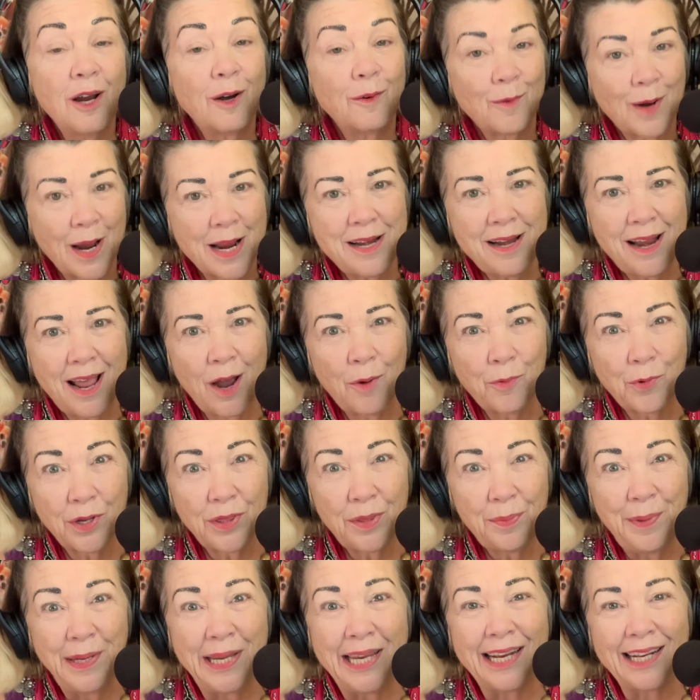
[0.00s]
Right now we're in
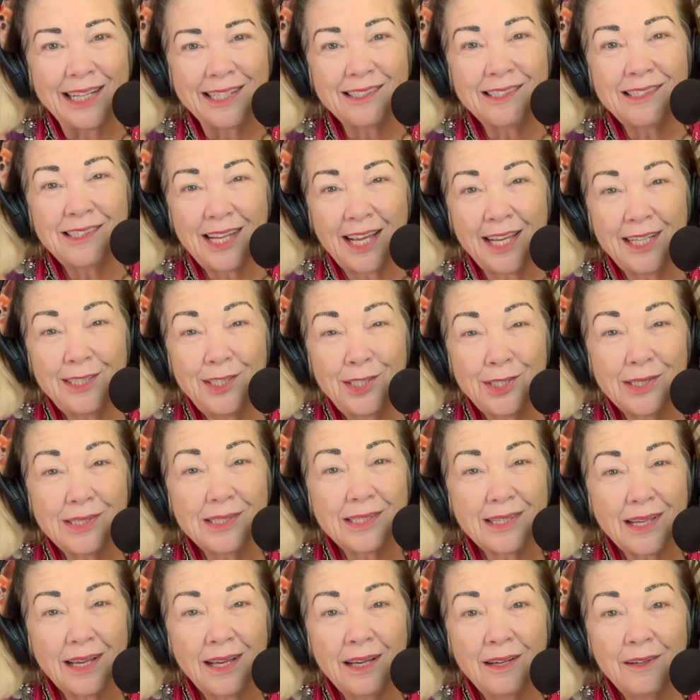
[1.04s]
the beginning
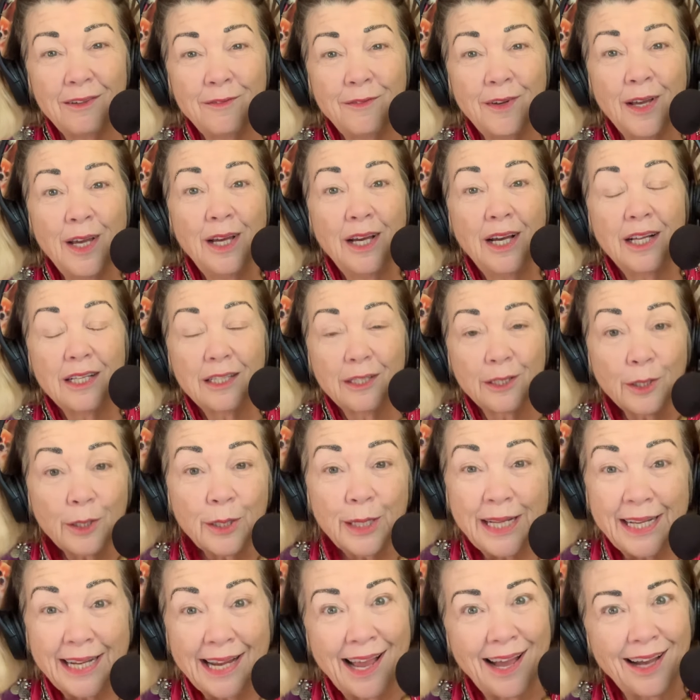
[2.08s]
stages of
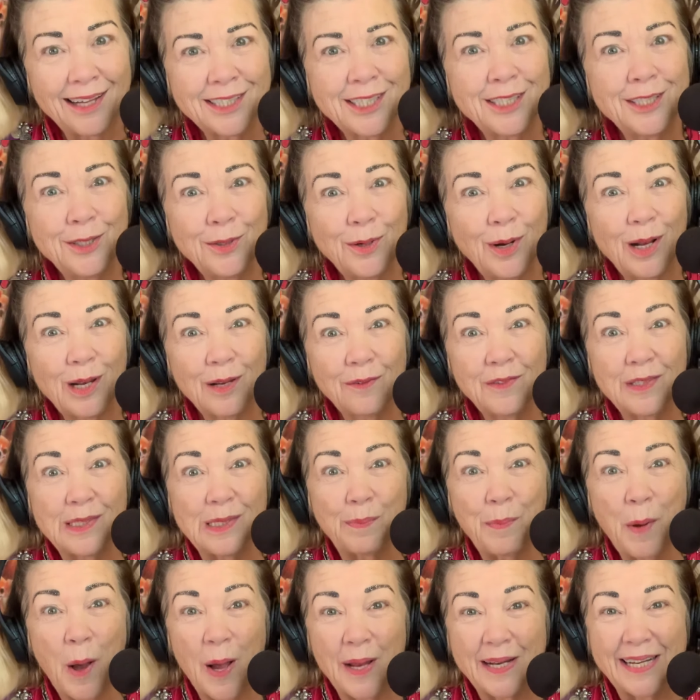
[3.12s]
learning how to do all of this
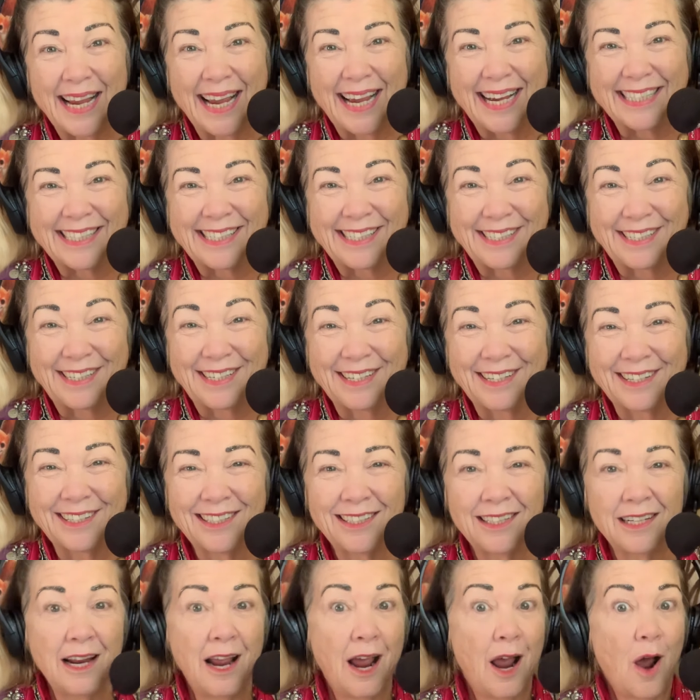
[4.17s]
podcasting
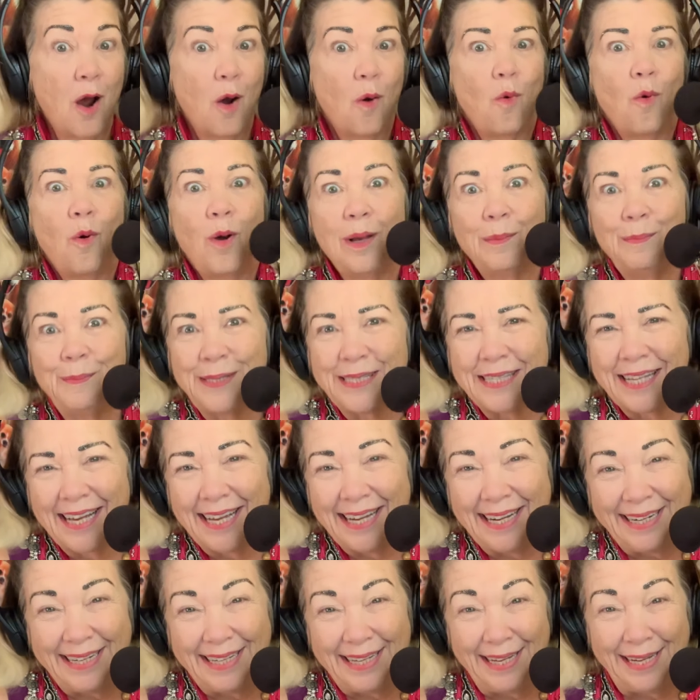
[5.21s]
and
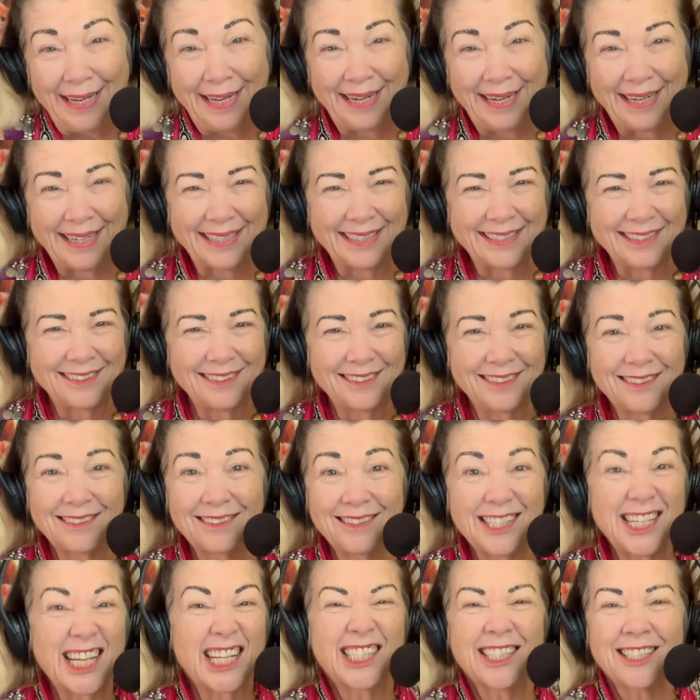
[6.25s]
websiting and
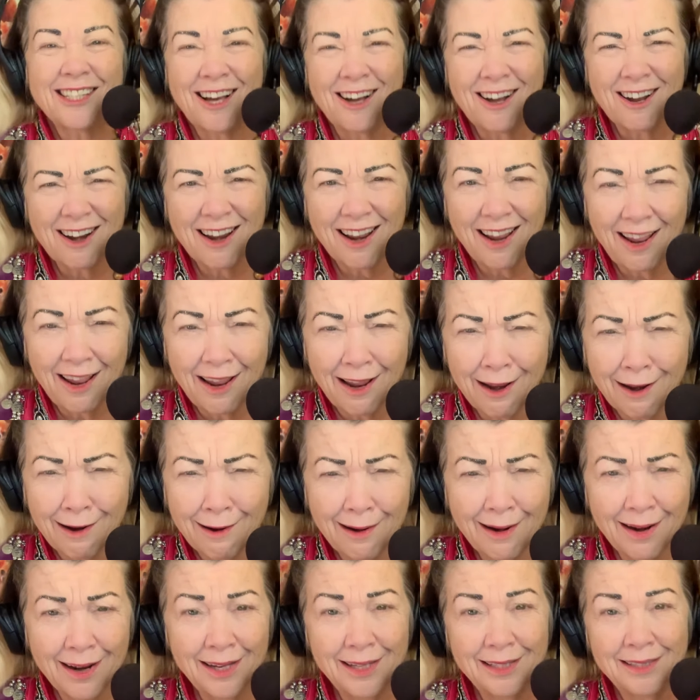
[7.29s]

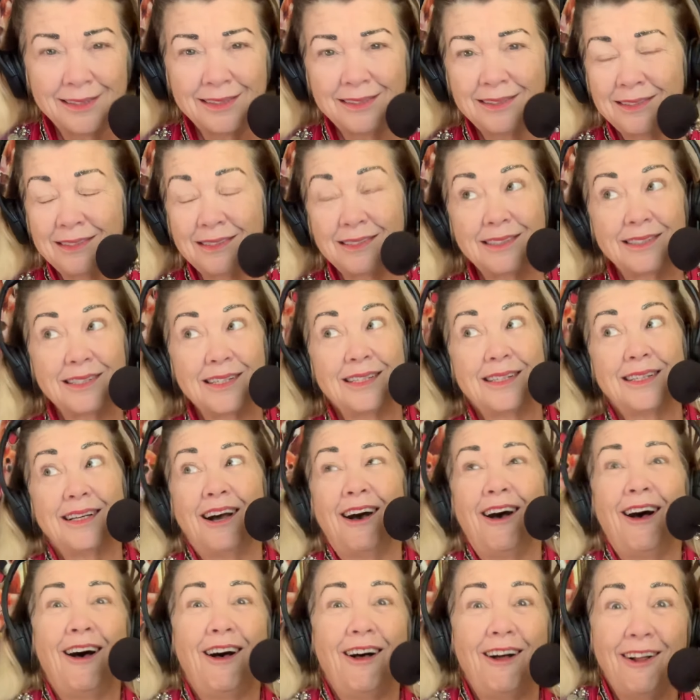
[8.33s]
TikToking and
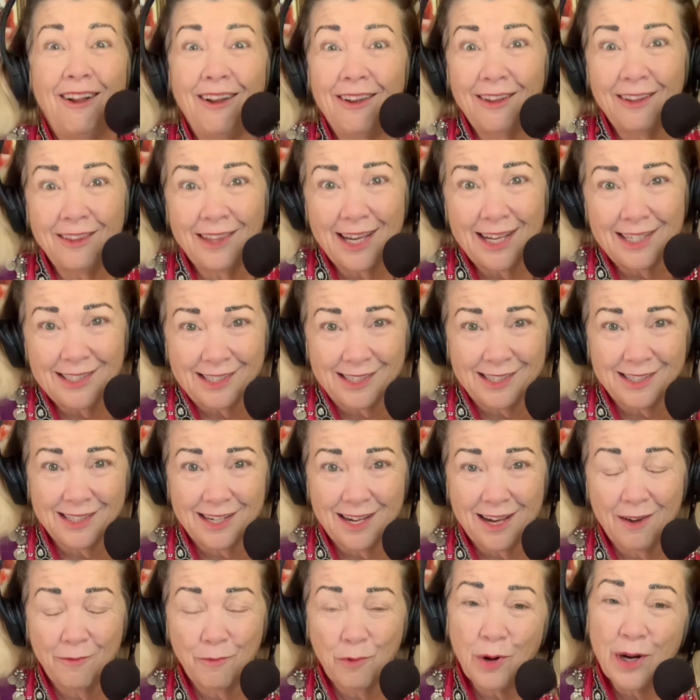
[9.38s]
all of that
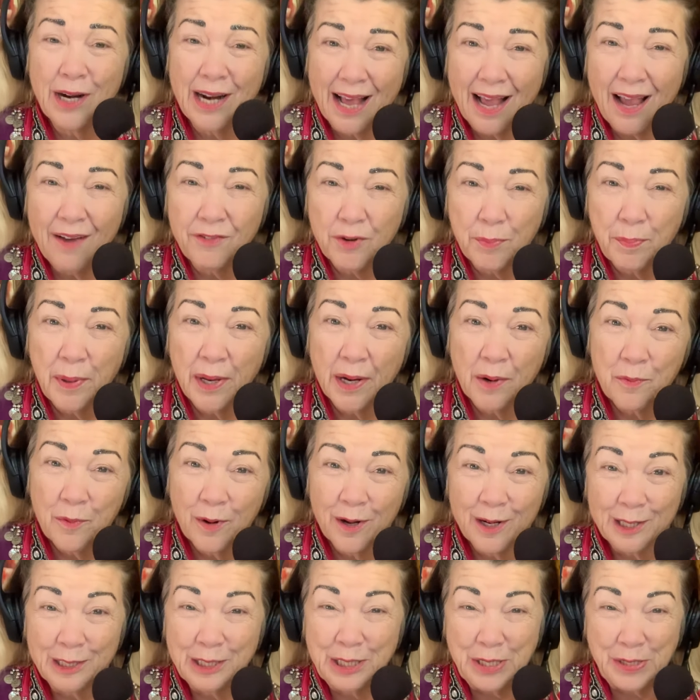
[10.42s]
stuff. We're going to have to pick
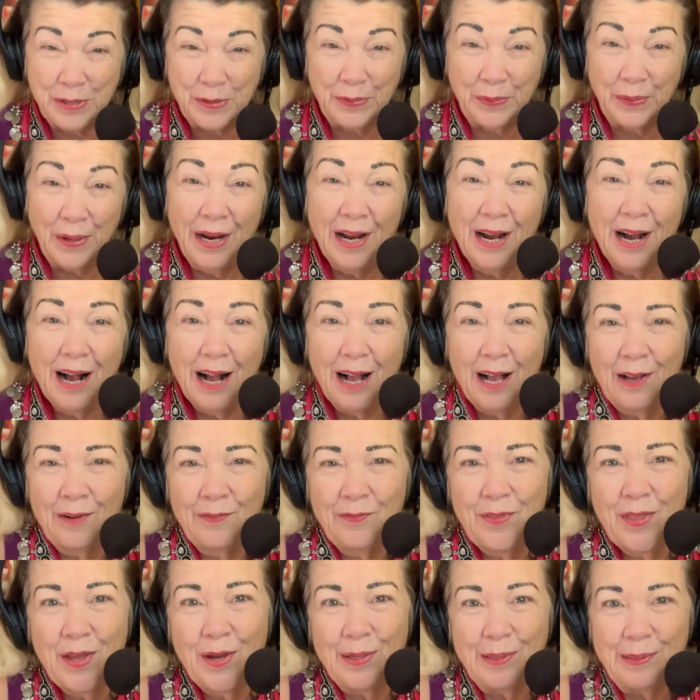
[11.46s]
one or two of
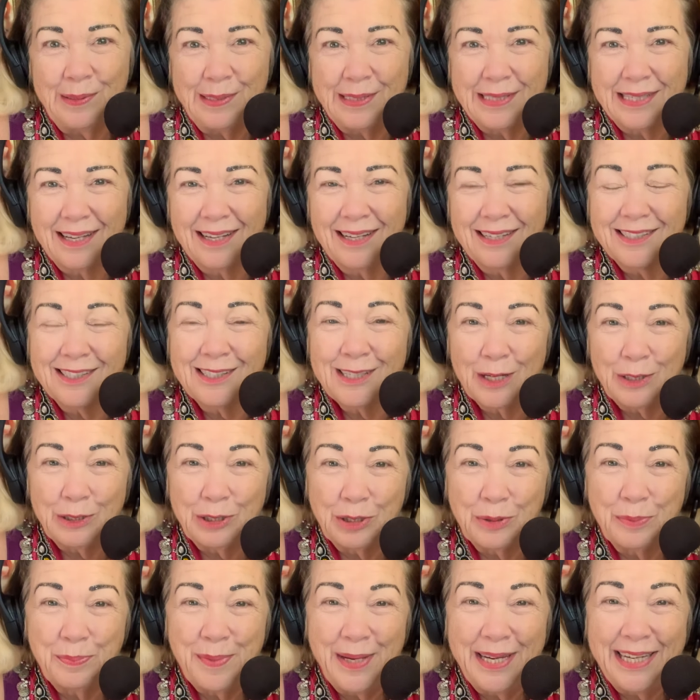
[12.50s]
those
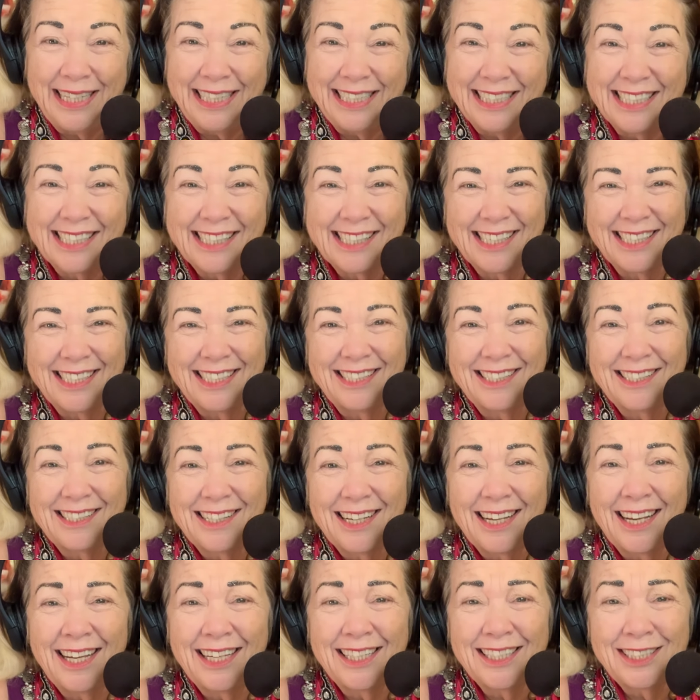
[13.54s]
social medias
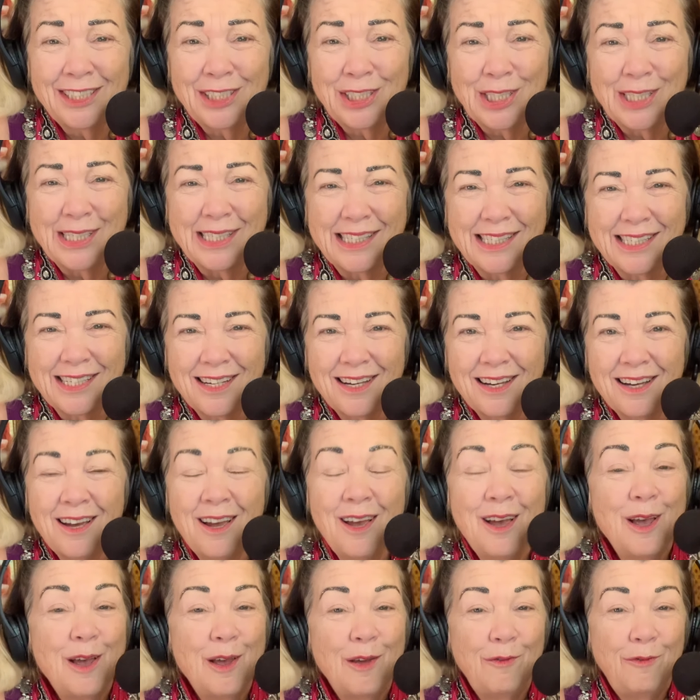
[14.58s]
and just
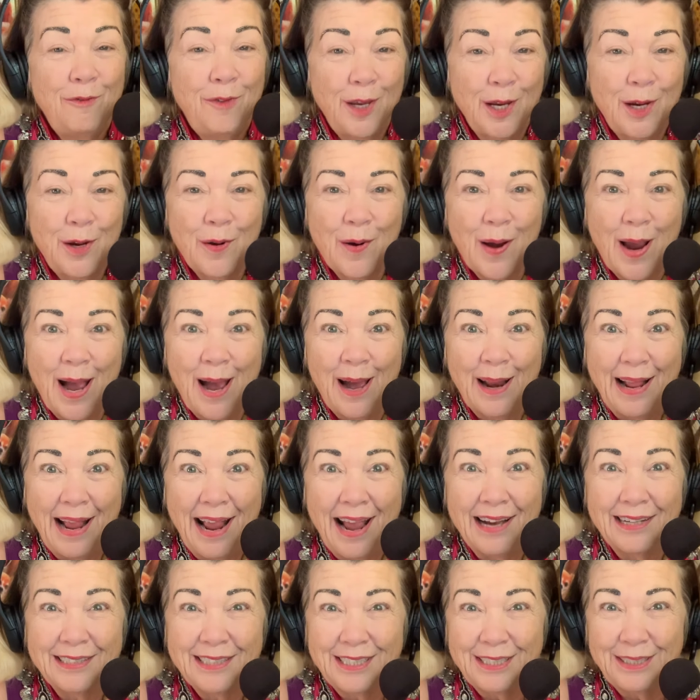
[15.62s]
figure out
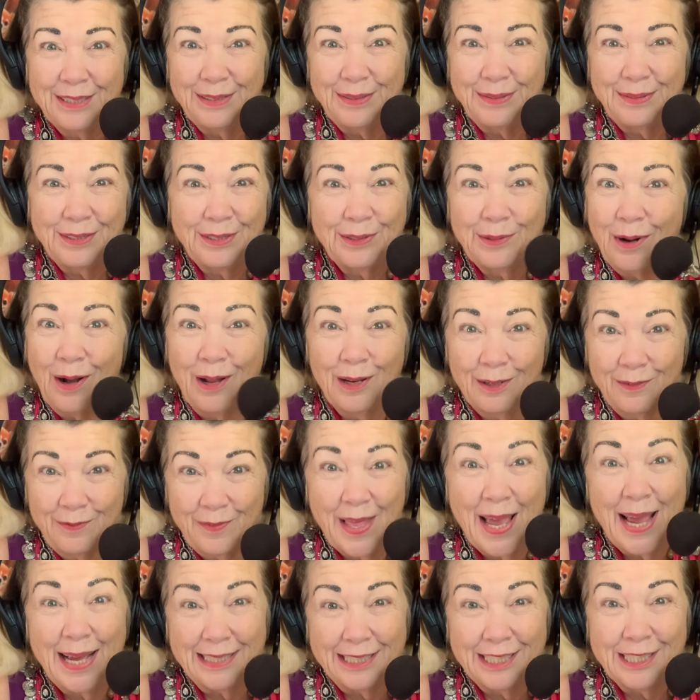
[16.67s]
how to do all of
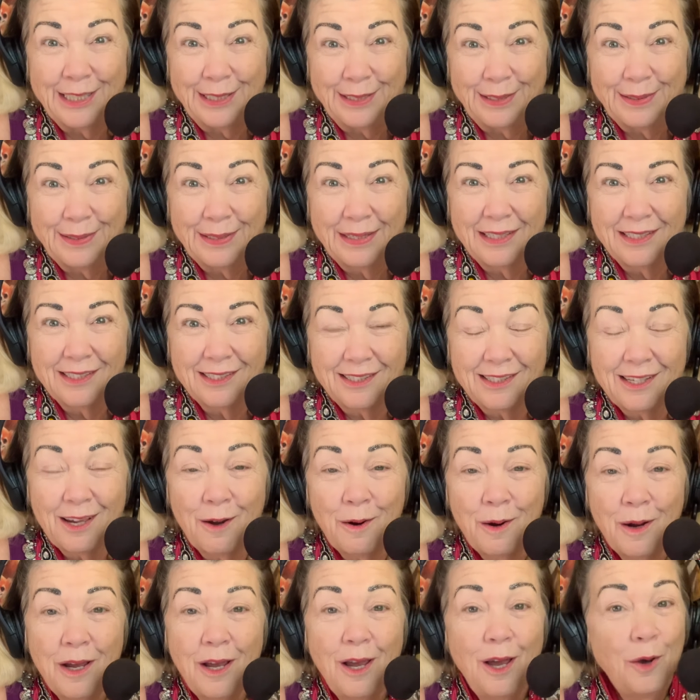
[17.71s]
that too.
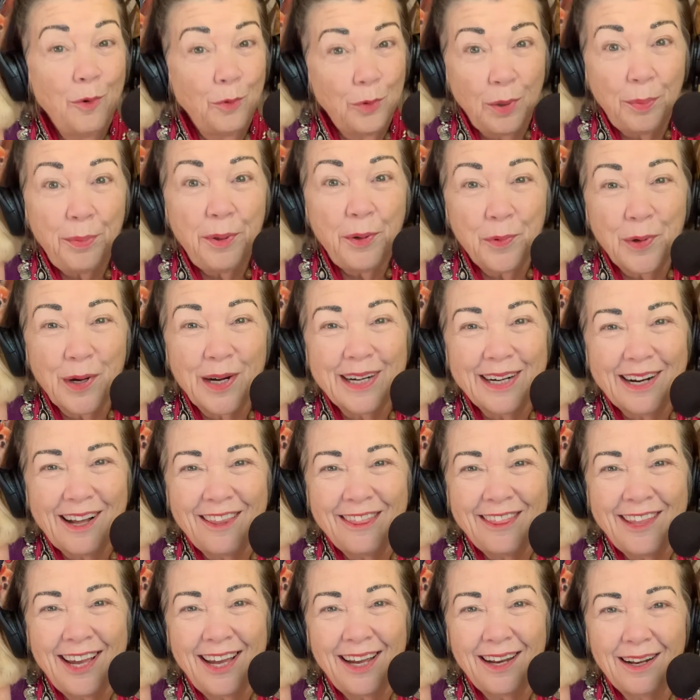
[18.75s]
So we'll be working on
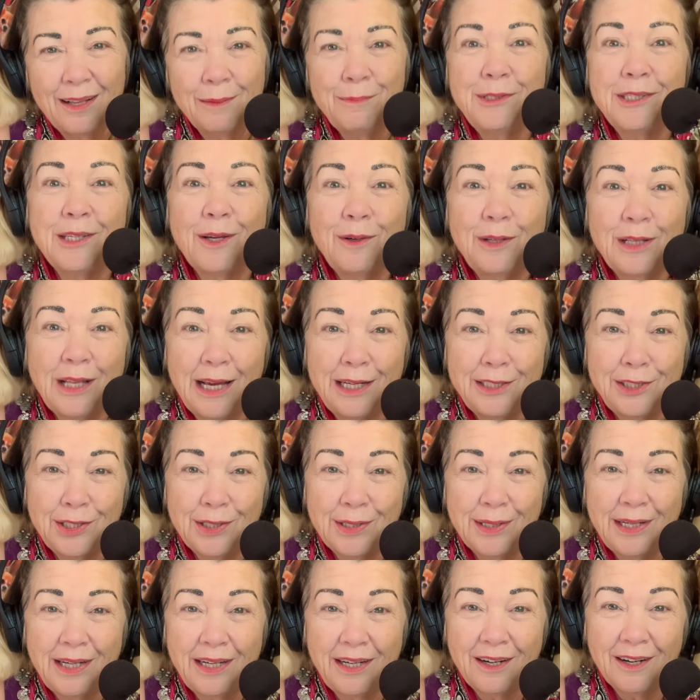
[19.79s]
that. I'm so glad you're
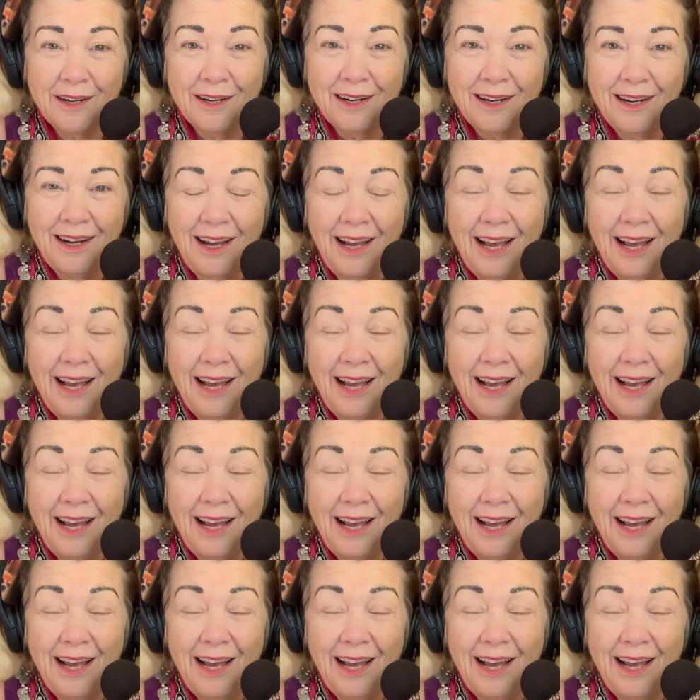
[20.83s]
here.